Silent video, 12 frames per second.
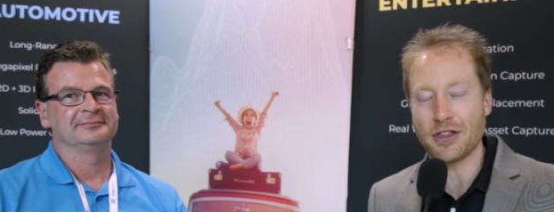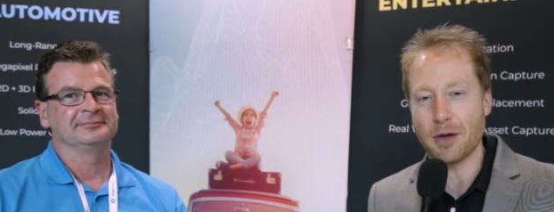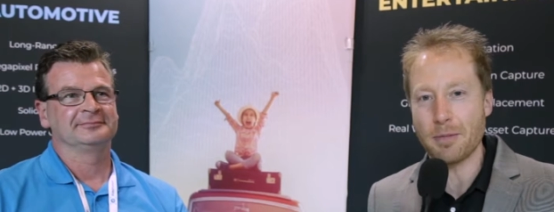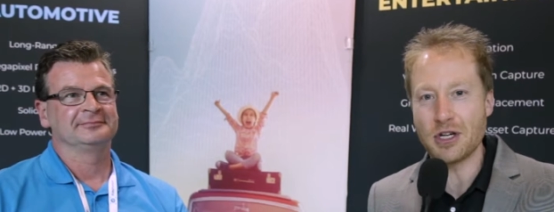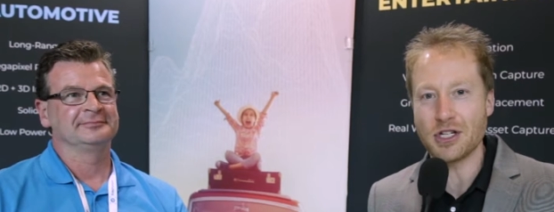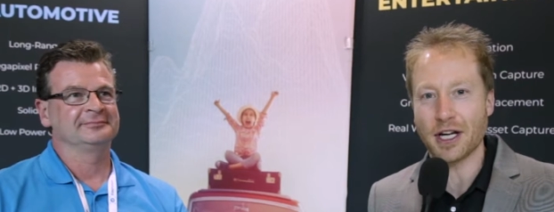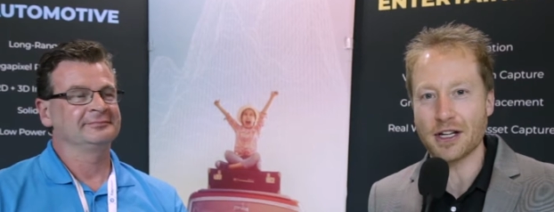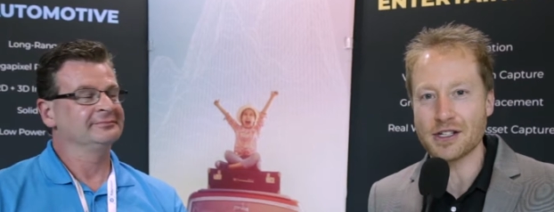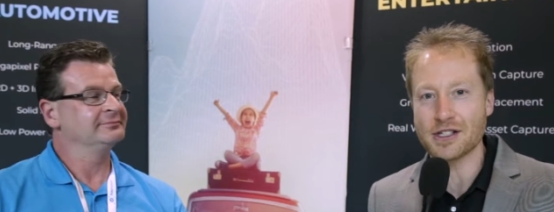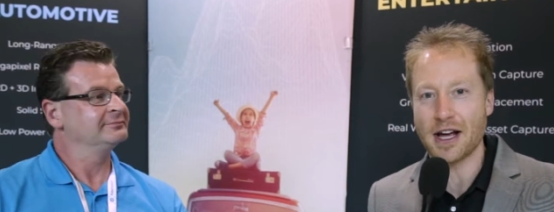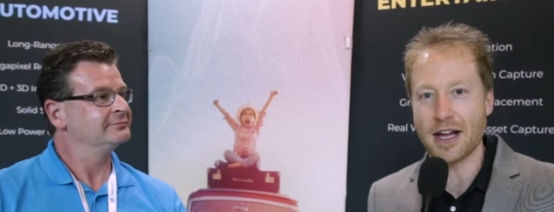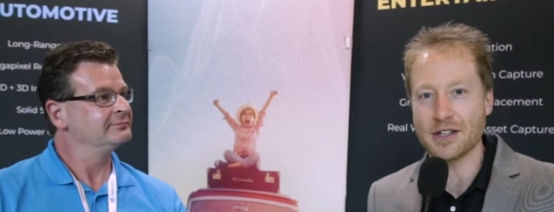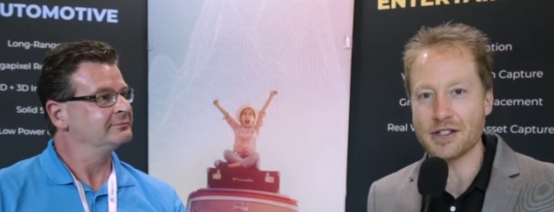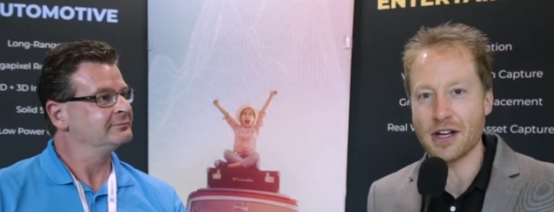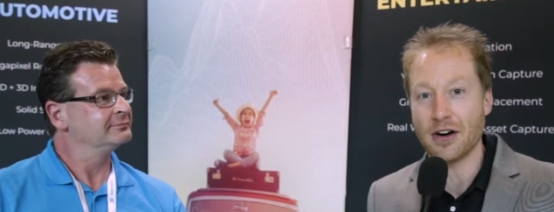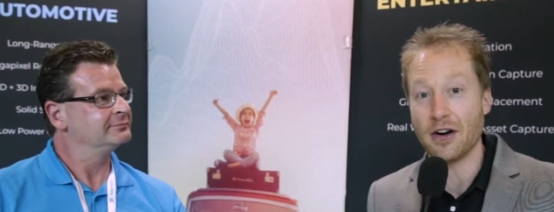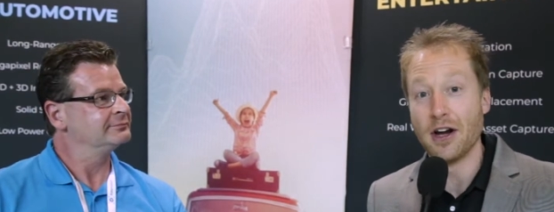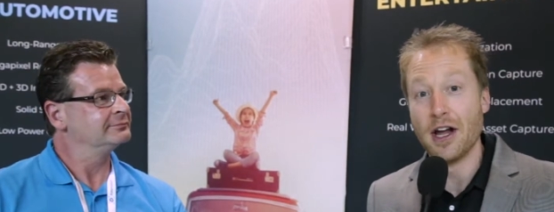Speaker 1: at the Michigan Science
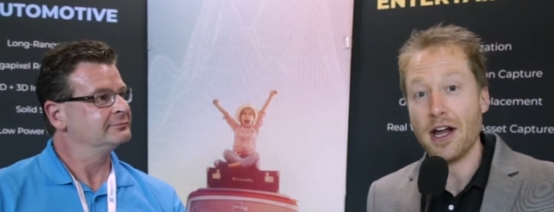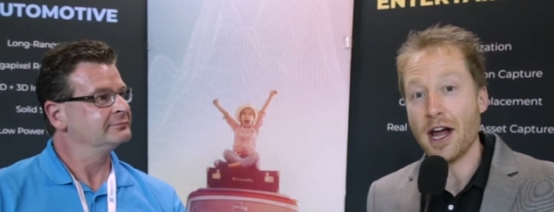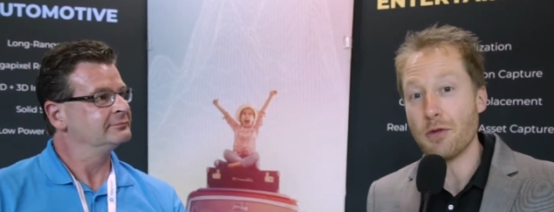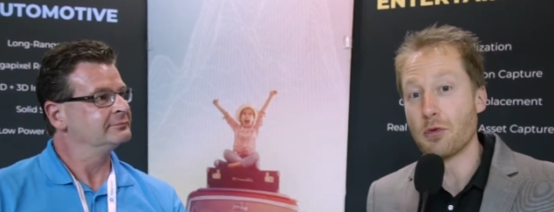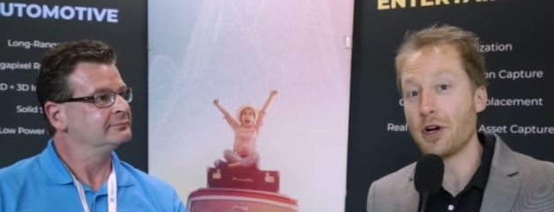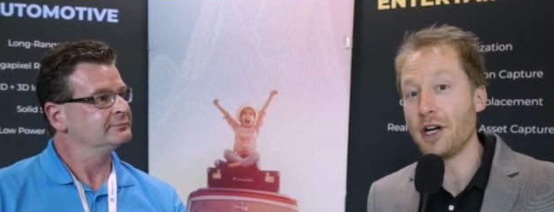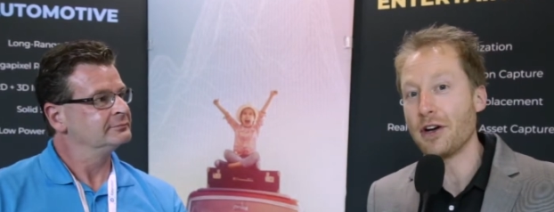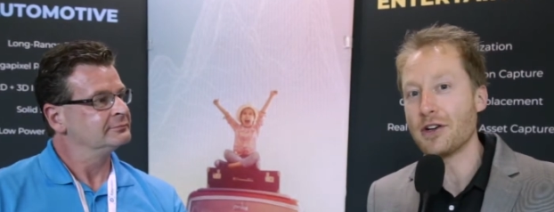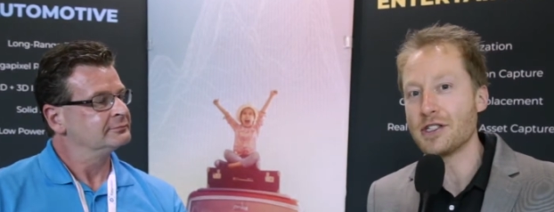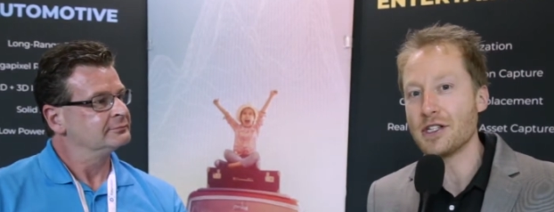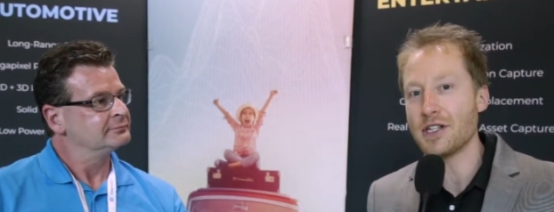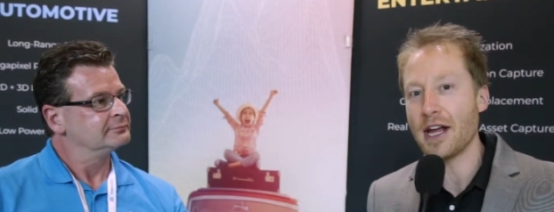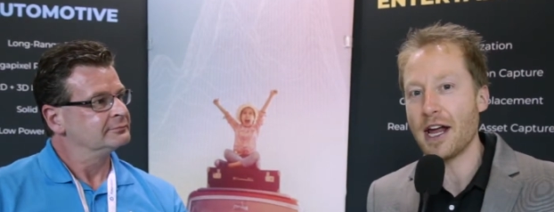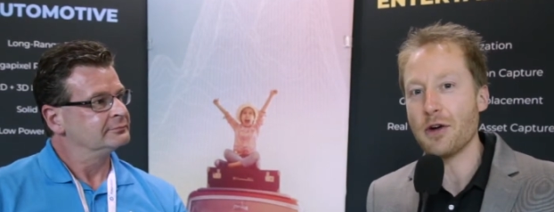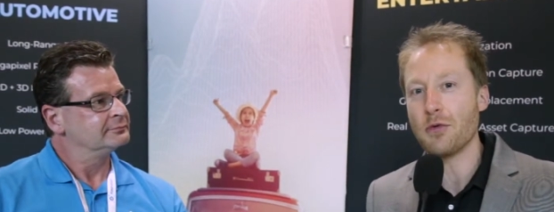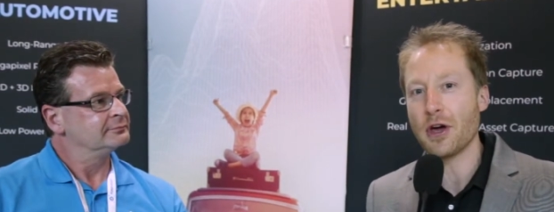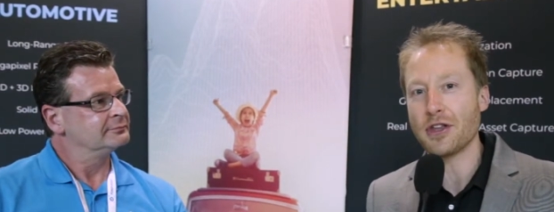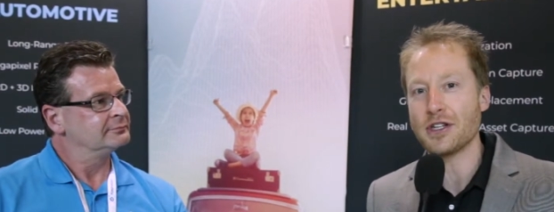Center, and we're here today
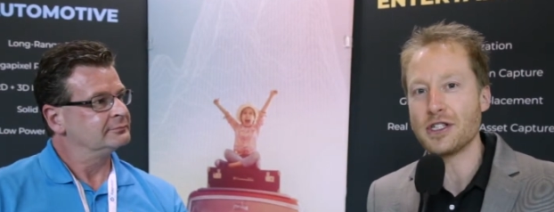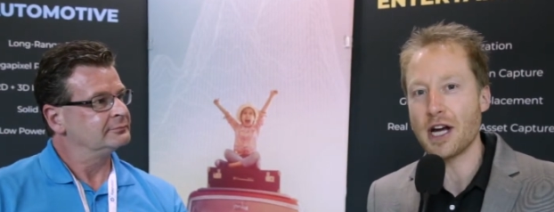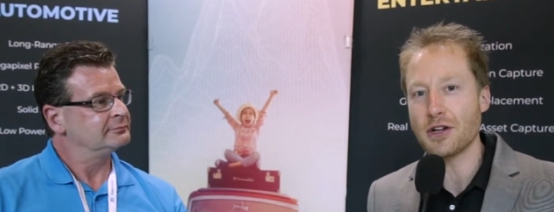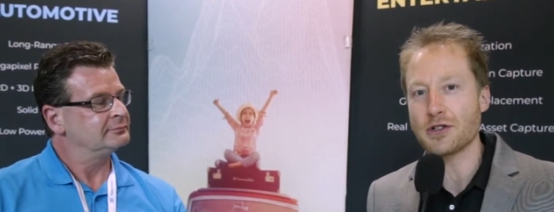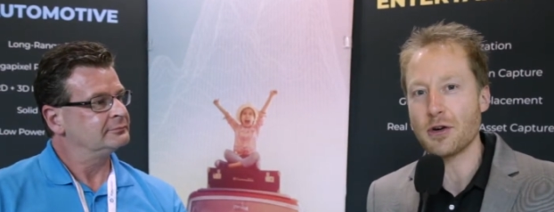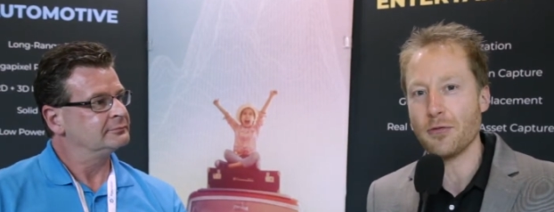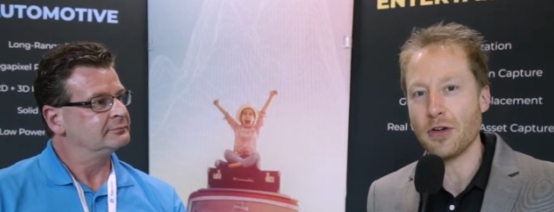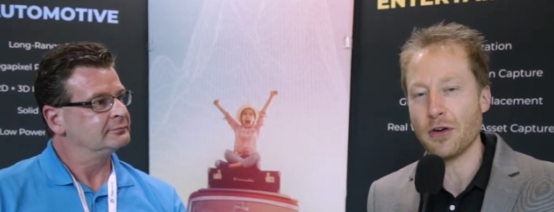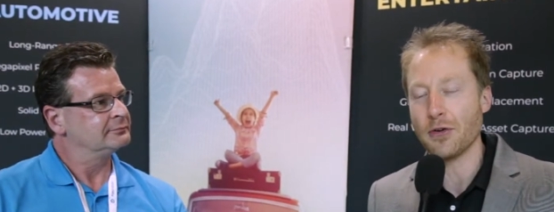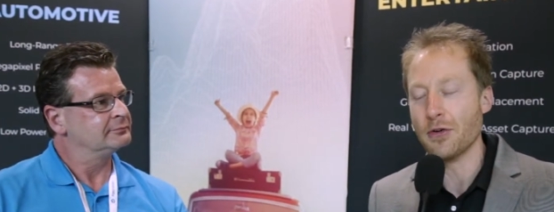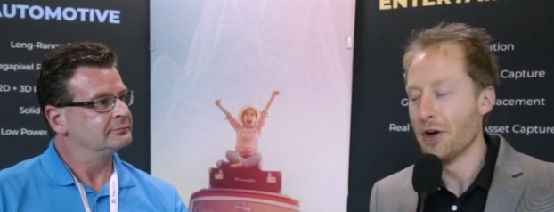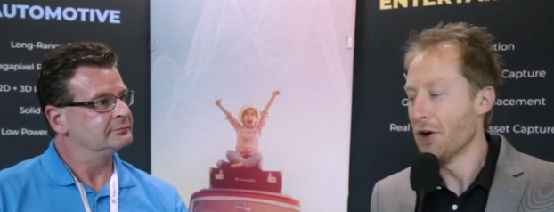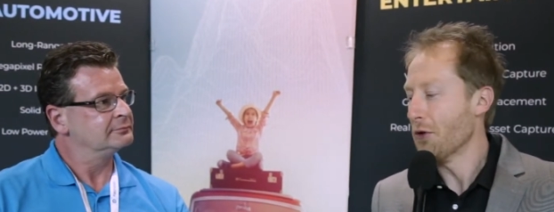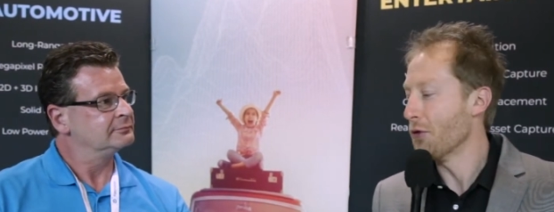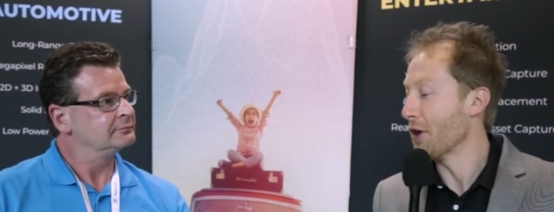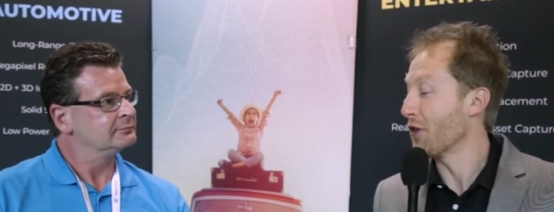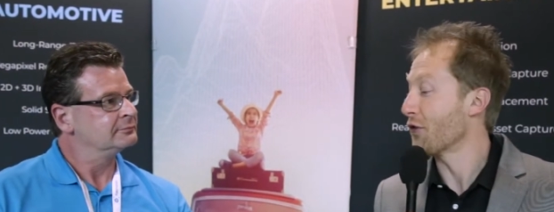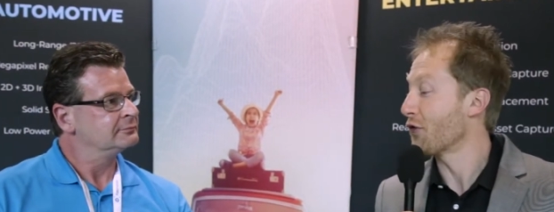with TetraVue
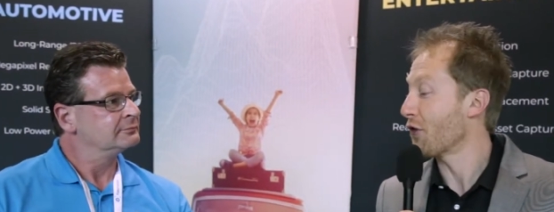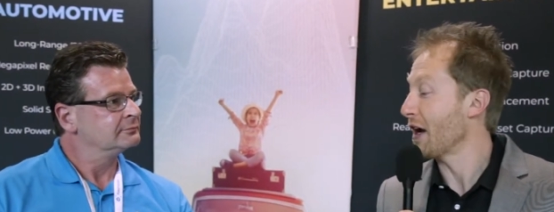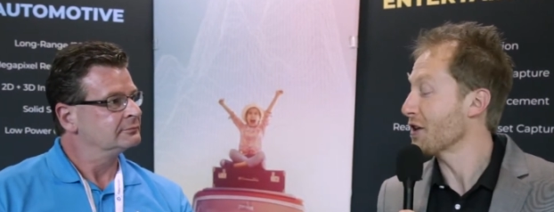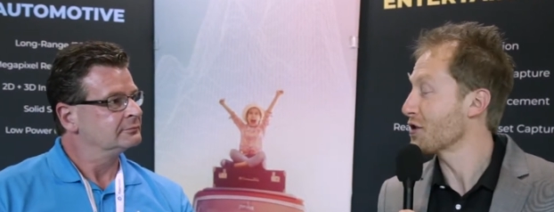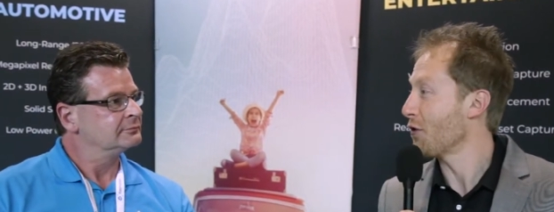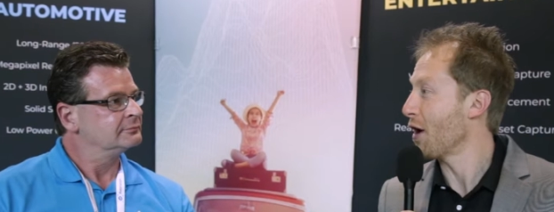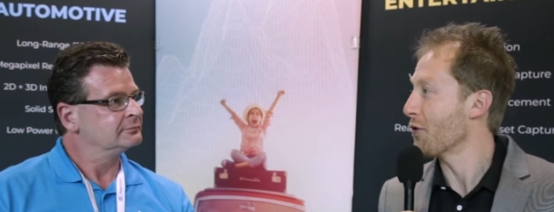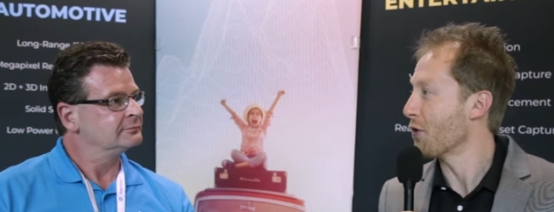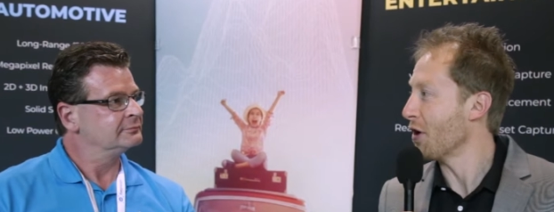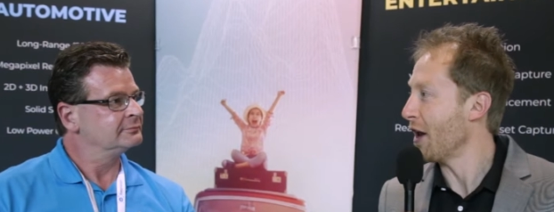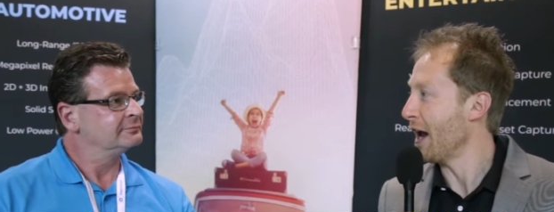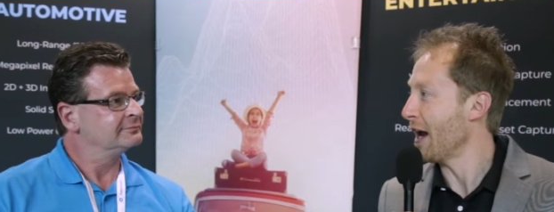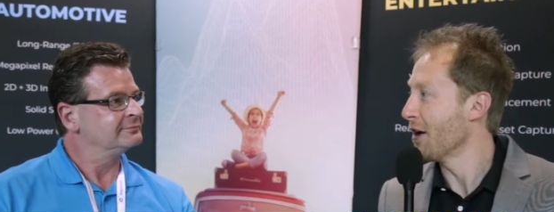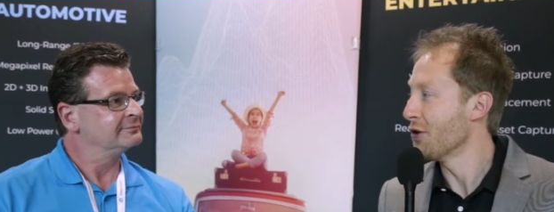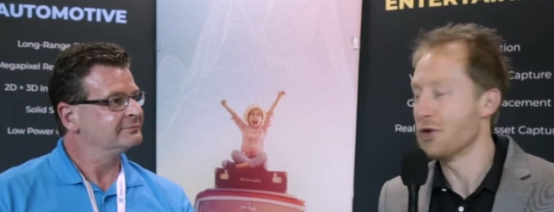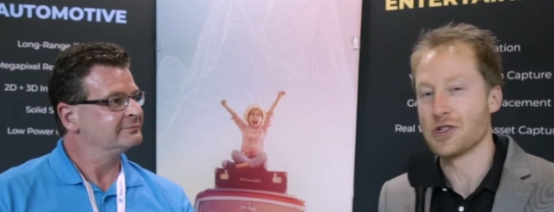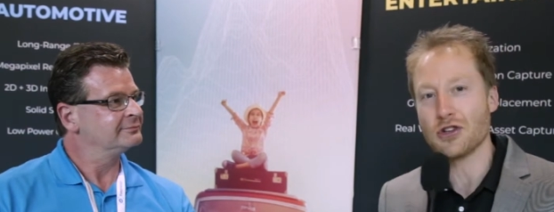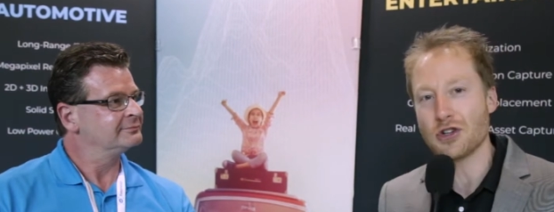with Francois René, who's in